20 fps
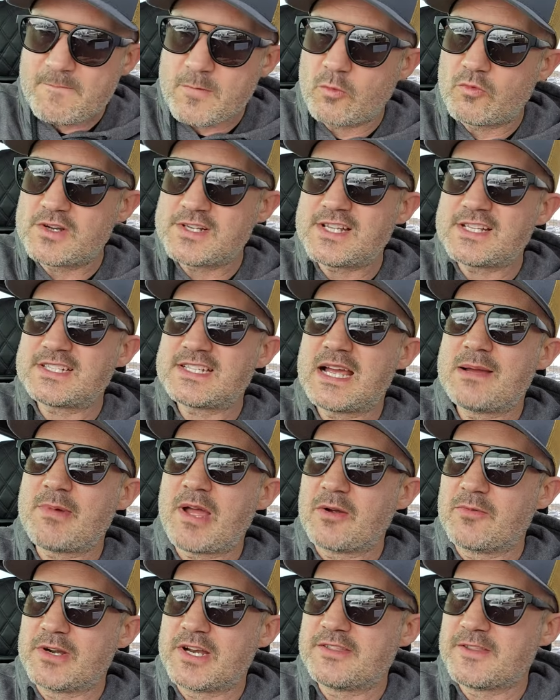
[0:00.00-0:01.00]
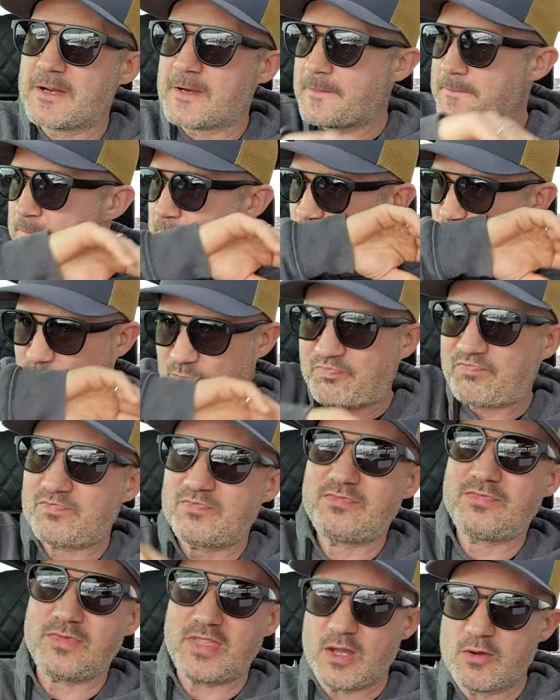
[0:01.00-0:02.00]
One time I went in there,
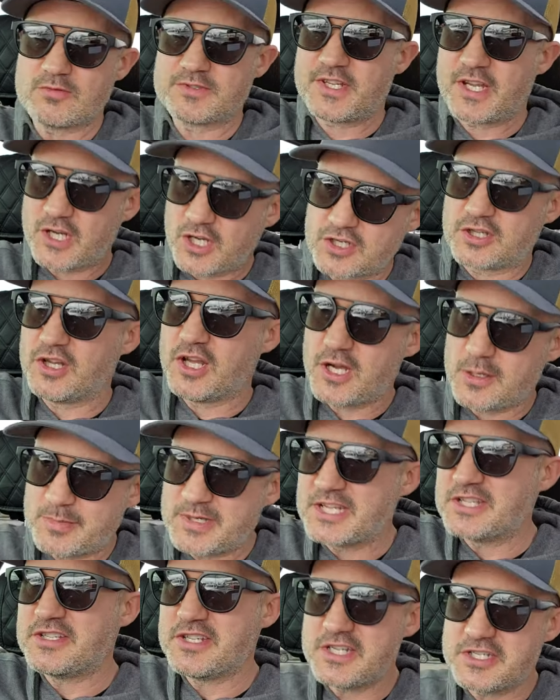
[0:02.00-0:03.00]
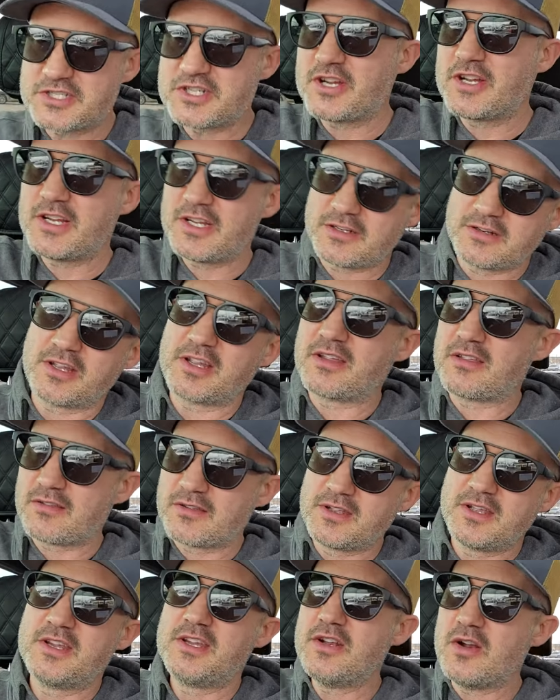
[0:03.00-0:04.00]
it was like a club and a DJ and like
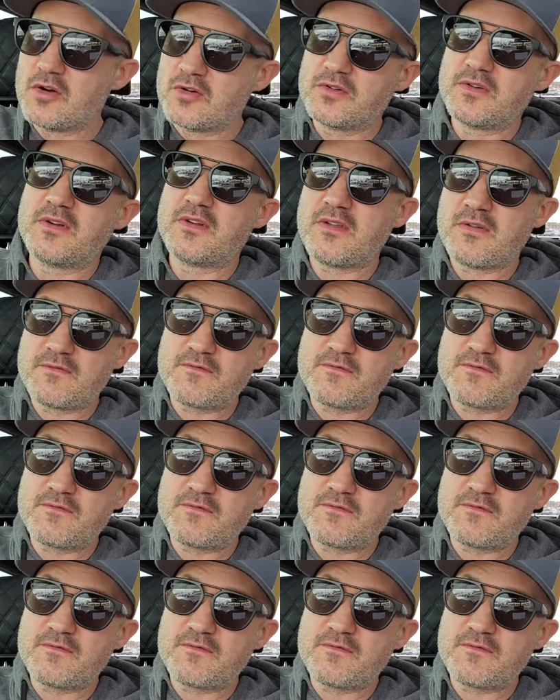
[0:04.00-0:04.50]
you know,